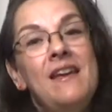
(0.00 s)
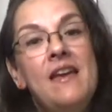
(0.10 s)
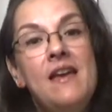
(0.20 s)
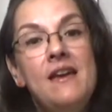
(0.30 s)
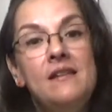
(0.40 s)

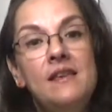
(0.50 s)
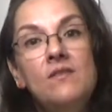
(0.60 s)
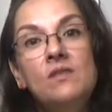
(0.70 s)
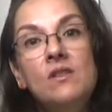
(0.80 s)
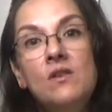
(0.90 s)
And
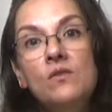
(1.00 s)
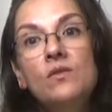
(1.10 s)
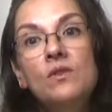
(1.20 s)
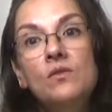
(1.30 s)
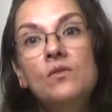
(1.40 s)
even though
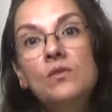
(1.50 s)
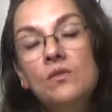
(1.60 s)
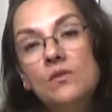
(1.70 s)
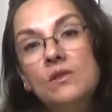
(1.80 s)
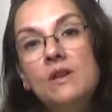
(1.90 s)
the